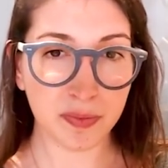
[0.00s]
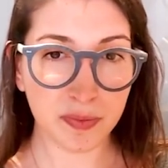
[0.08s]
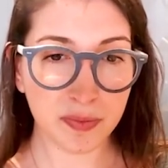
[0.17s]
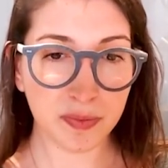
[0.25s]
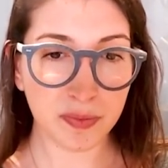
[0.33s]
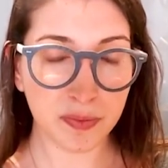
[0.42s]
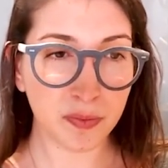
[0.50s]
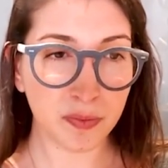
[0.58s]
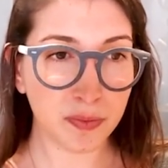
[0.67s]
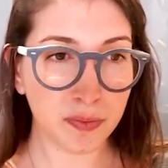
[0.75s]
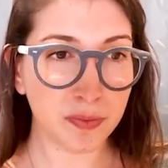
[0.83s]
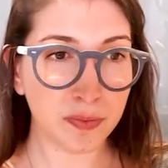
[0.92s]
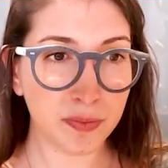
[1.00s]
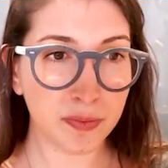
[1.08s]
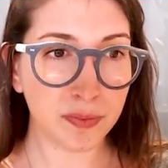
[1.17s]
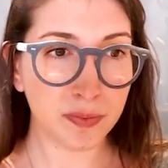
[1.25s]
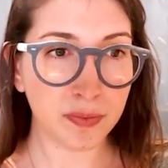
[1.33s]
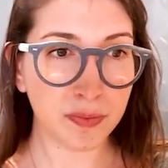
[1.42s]

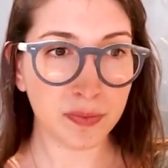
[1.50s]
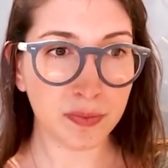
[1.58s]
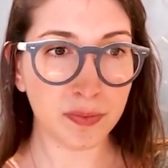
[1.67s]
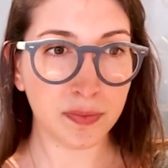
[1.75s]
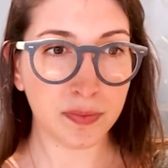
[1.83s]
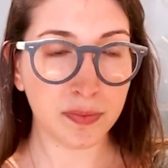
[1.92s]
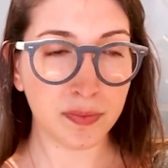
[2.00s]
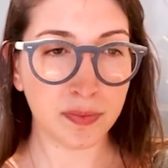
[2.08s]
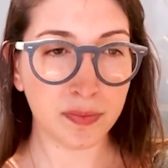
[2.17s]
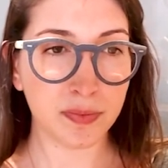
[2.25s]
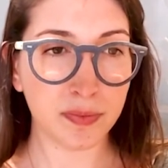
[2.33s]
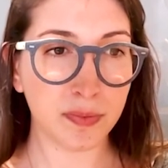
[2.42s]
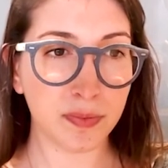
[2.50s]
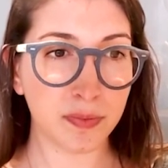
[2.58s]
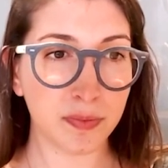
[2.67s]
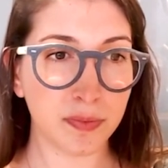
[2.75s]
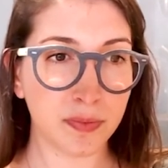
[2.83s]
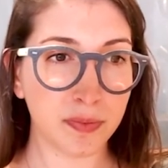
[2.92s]

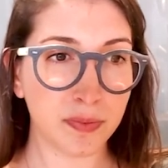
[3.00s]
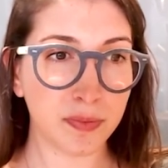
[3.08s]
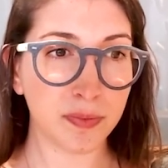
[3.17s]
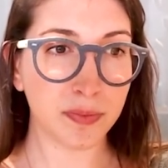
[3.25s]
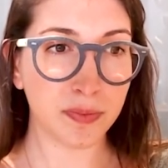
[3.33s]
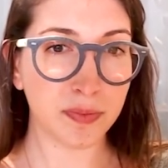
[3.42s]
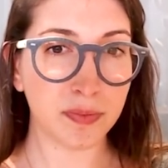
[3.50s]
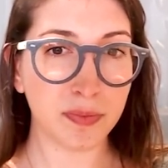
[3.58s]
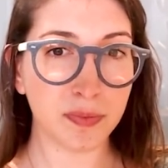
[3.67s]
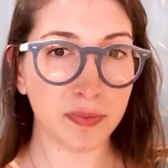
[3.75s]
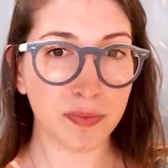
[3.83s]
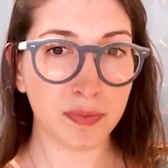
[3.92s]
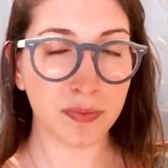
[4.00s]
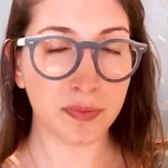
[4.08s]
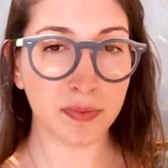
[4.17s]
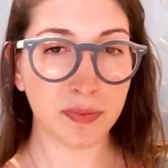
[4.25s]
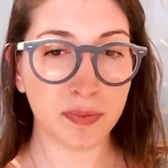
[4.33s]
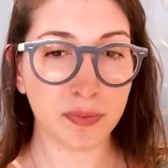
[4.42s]

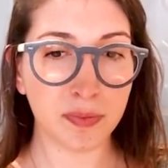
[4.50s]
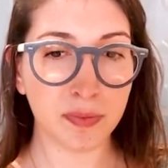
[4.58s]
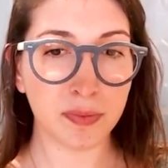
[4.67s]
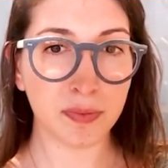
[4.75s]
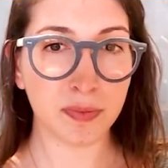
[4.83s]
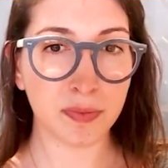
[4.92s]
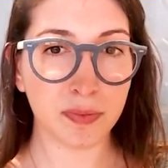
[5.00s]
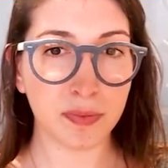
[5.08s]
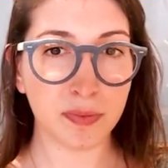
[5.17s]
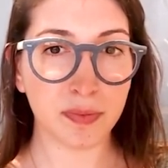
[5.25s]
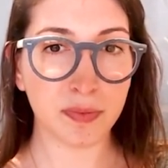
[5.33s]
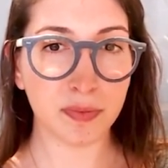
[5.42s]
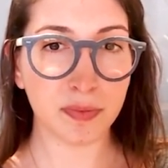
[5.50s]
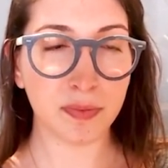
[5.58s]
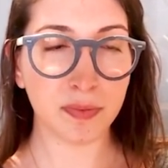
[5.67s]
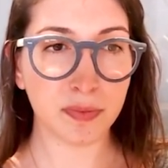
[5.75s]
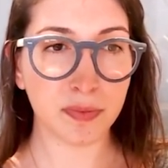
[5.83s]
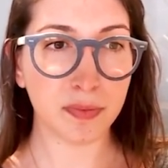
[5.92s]
(silent)